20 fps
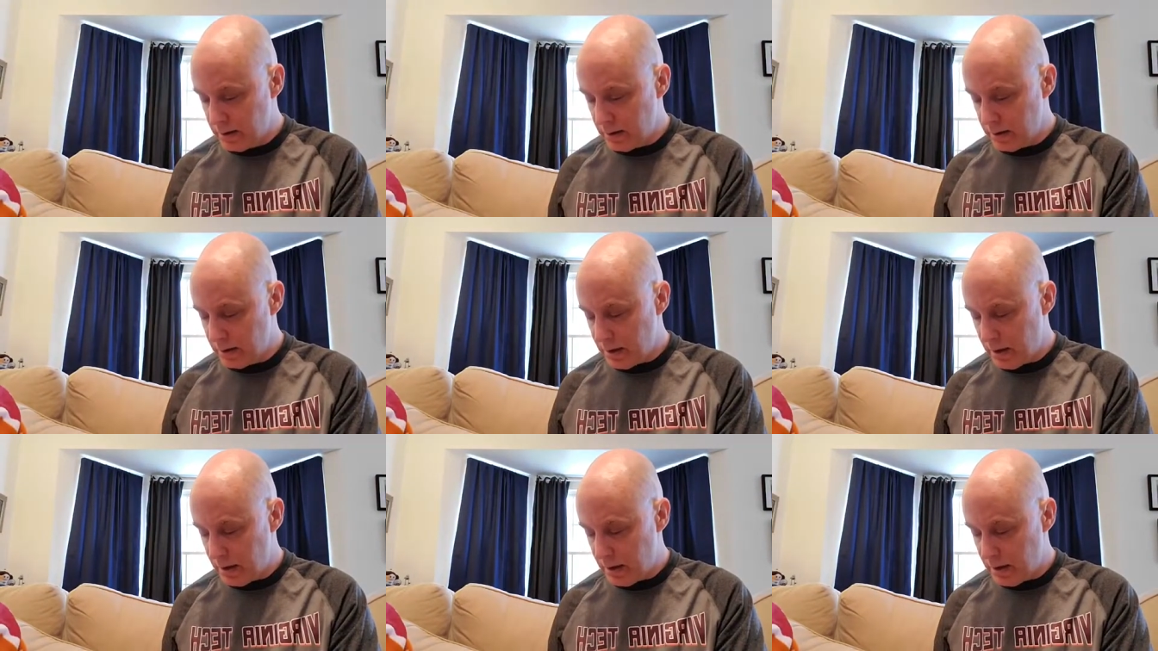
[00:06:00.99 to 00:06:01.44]

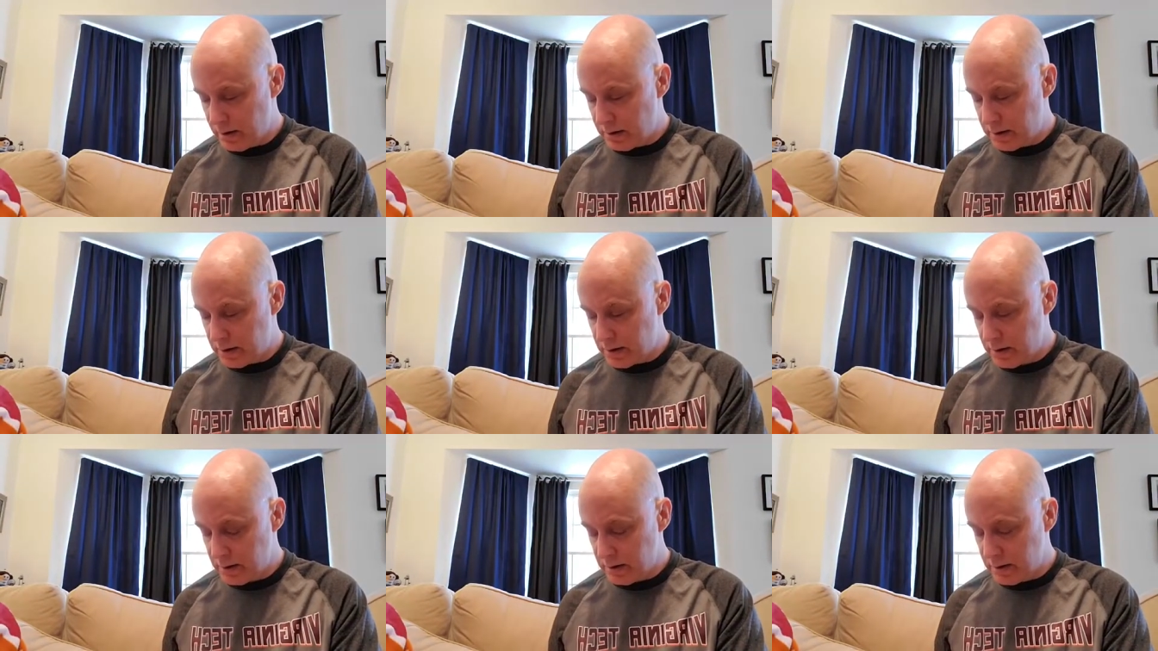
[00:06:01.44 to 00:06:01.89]
got
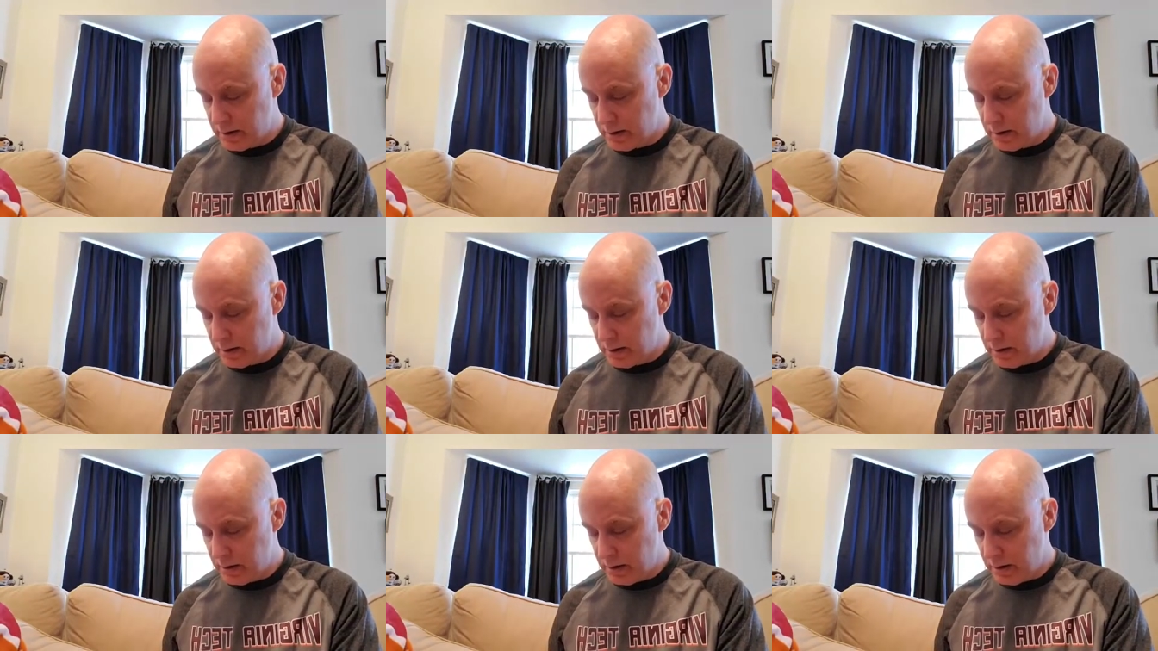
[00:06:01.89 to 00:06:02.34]

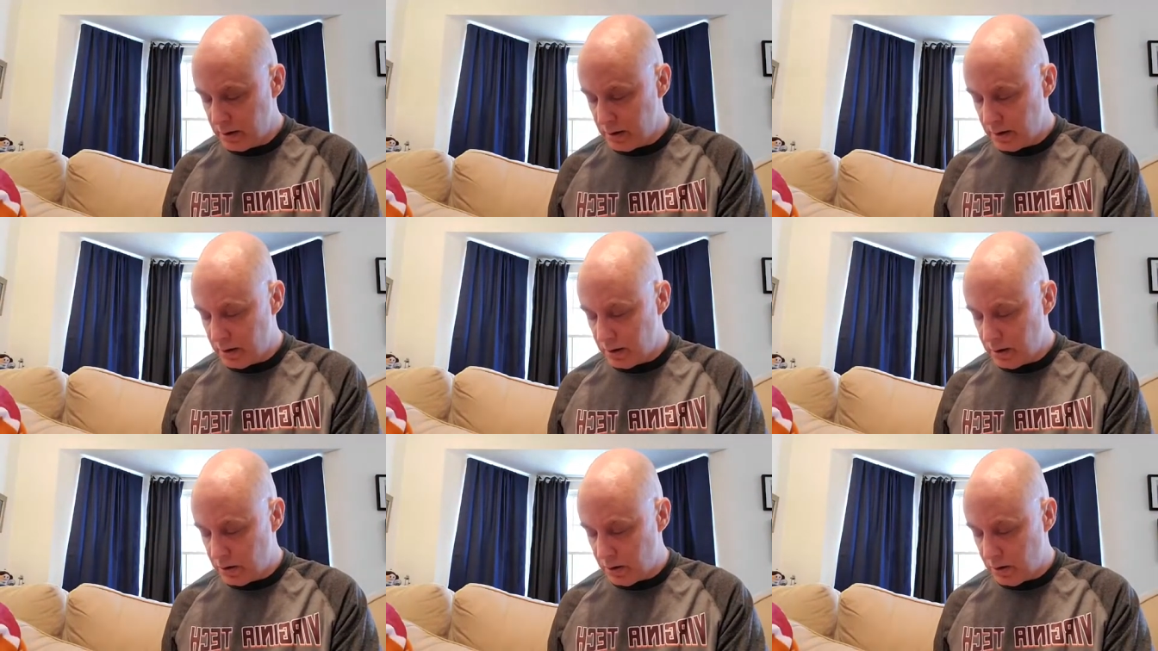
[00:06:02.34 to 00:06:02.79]
in
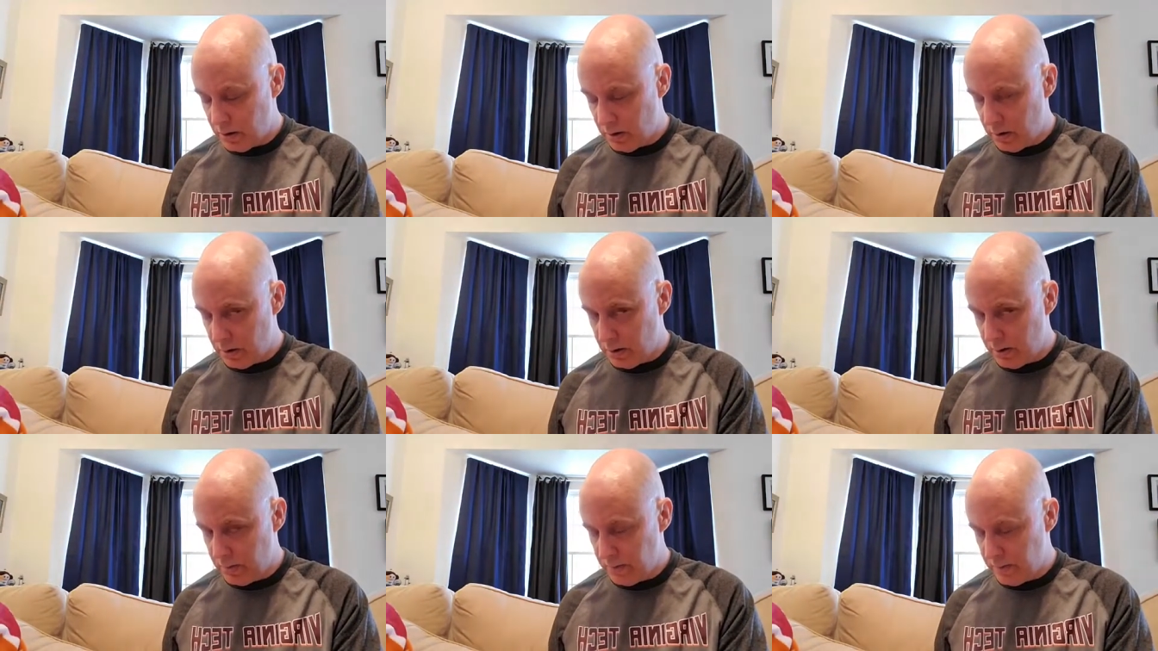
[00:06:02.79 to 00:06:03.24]
a
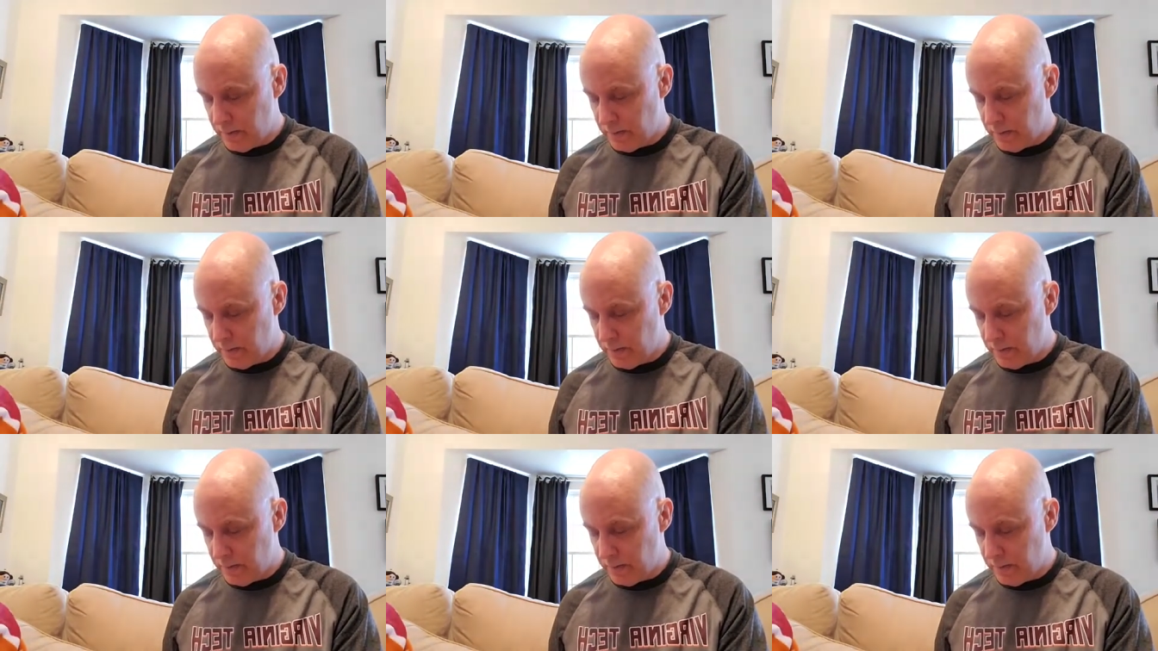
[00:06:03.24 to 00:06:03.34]
car,